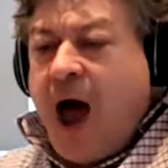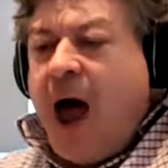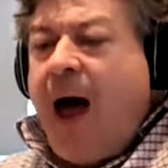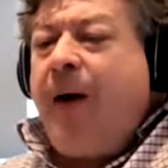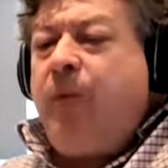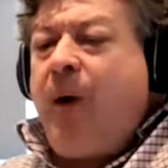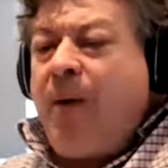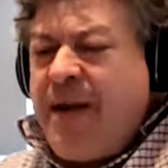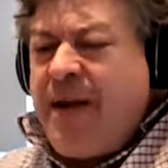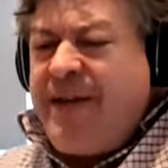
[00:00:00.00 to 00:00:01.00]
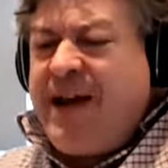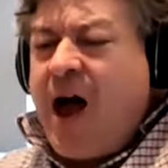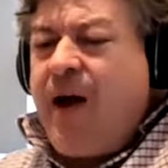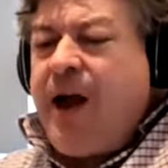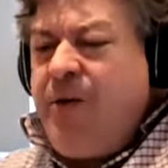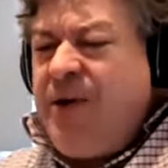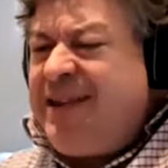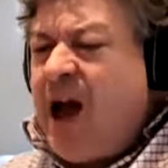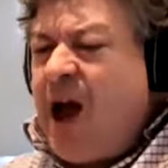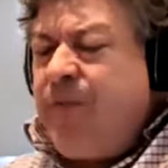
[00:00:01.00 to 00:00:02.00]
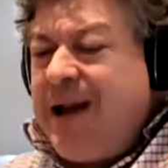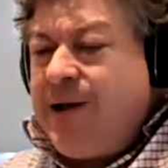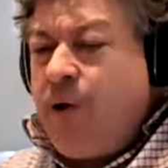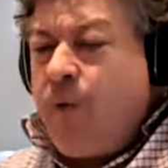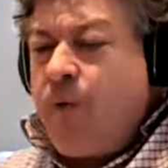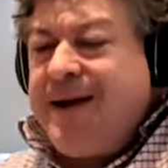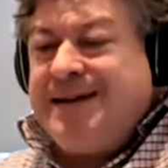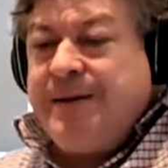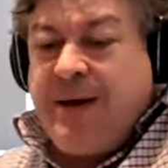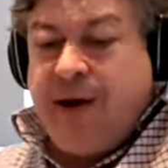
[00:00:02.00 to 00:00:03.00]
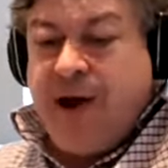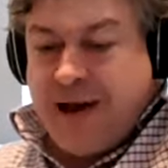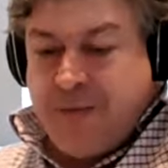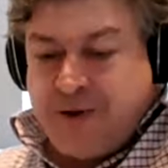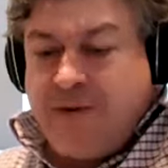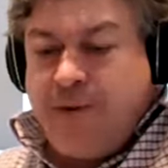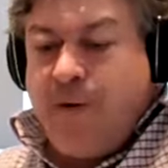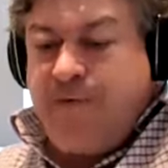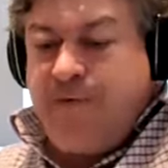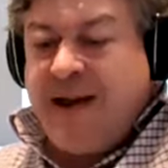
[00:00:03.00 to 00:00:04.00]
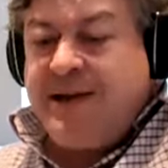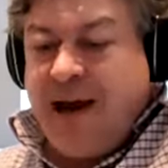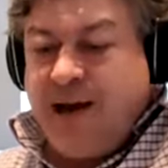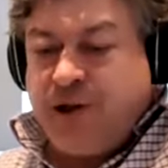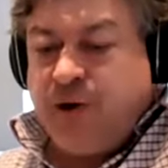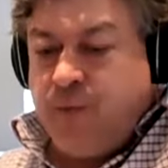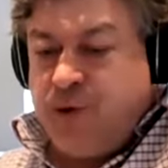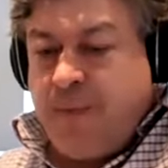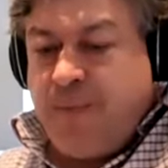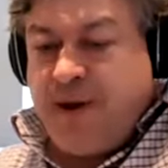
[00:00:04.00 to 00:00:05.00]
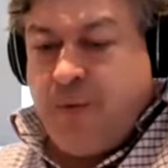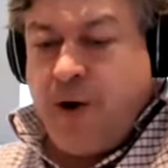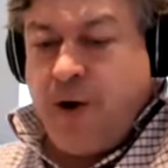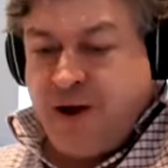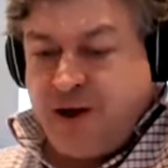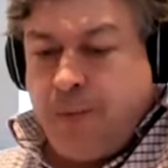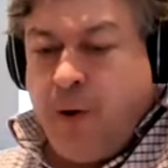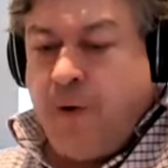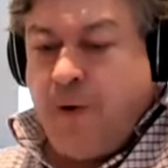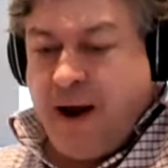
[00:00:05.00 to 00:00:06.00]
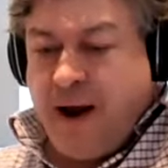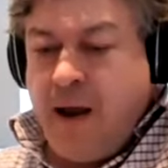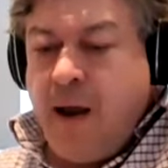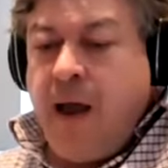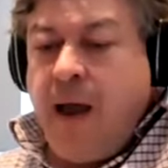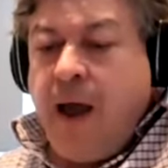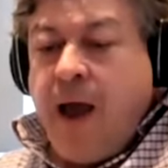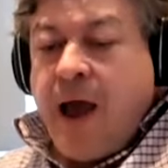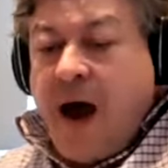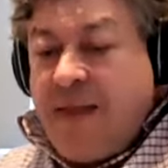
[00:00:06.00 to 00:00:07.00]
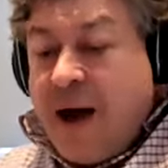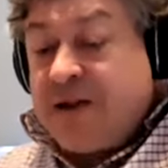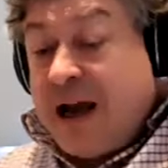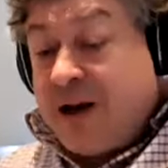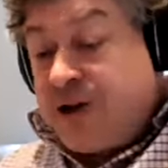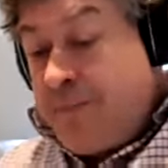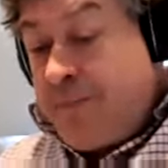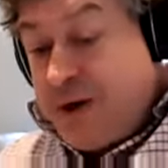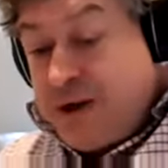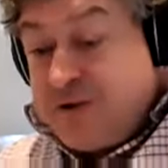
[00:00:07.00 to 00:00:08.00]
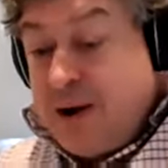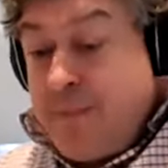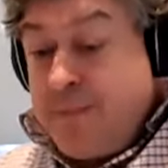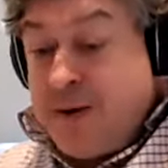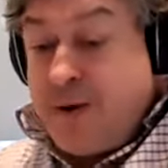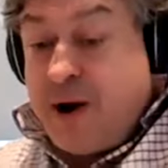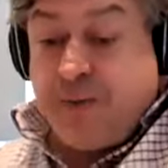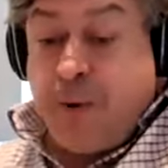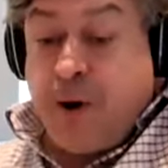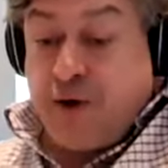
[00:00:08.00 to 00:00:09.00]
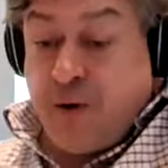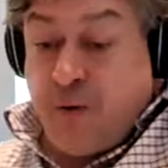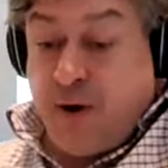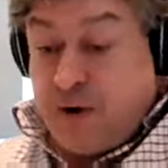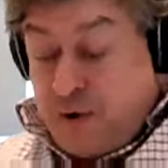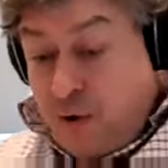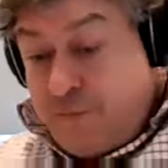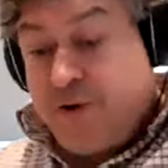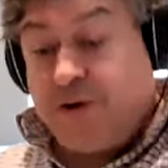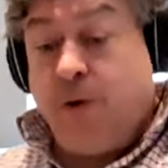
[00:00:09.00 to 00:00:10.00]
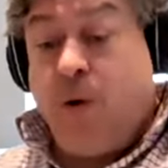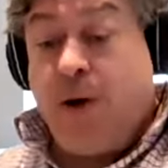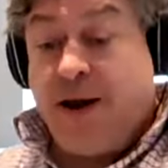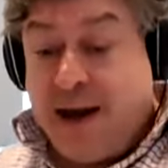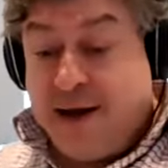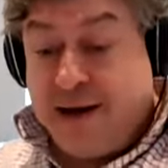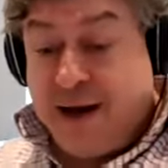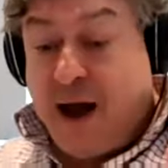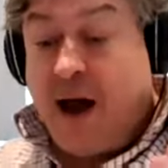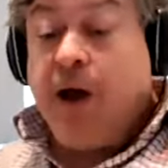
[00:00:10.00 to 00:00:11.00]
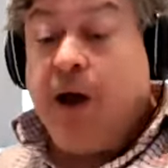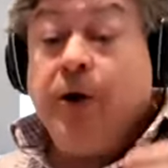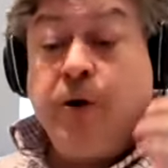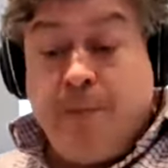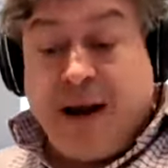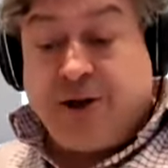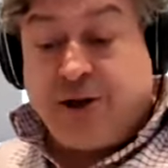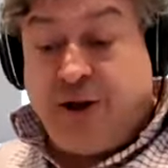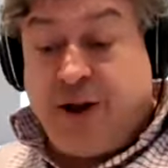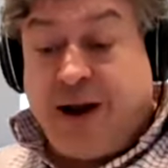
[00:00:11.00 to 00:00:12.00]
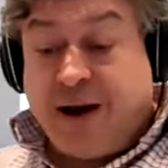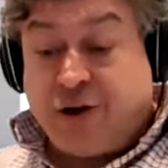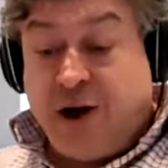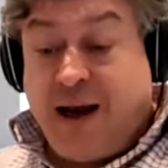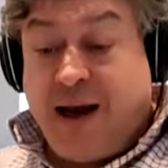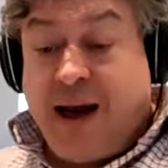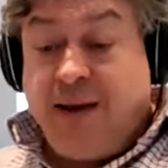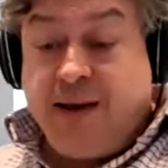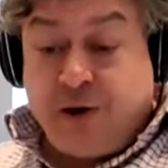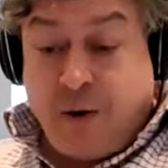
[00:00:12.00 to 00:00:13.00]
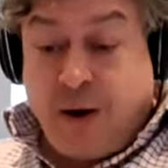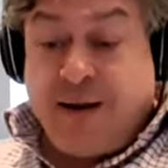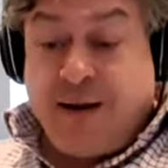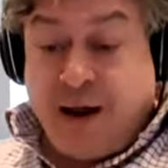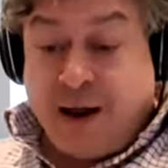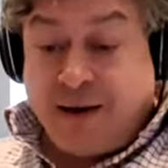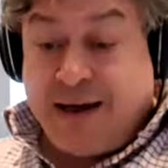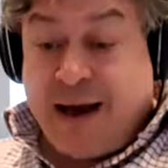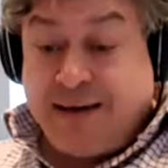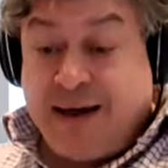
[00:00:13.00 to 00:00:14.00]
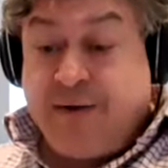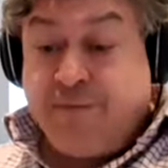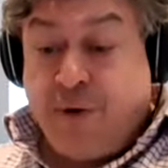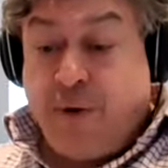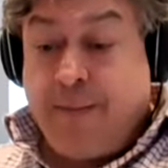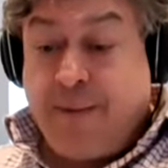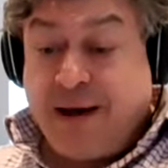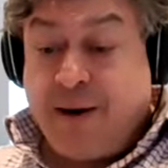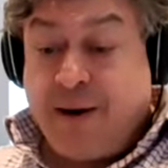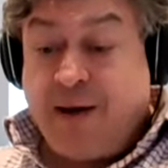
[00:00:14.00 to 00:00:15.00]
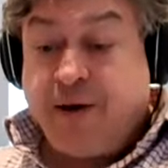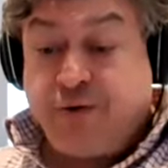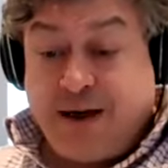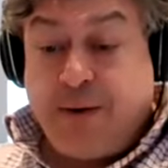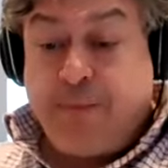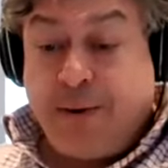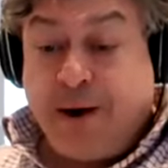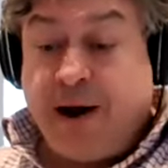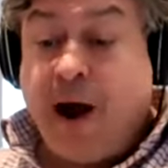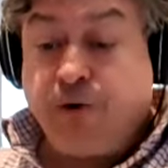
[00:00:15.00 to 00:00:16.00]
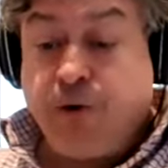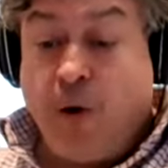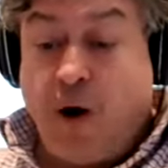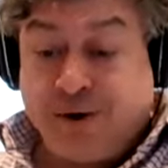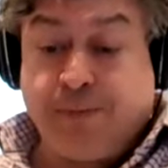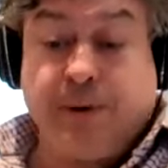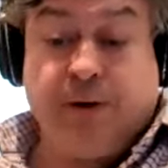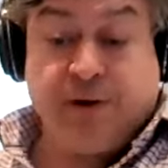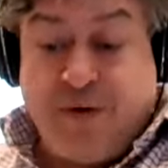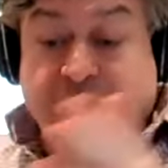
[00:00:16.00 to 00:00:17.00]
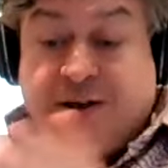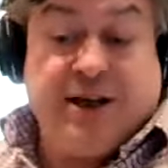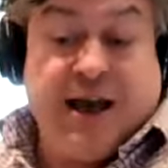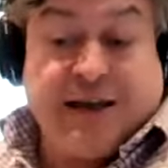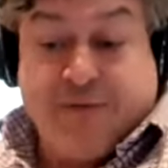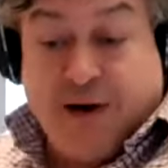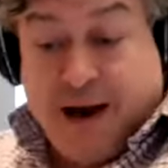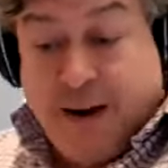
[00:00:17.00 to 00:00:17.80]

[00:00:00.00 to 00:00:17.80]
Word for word: Uh, one, one thing, I, the only thing I really got right a bit early was I thought ventilation was something worth exploring and that was actually because of some someone I spoke to in a conference call in India who'd mentioned that actually in the tw- in the 1918 flu epidemic they treated people in outdoor hospitals very successfully.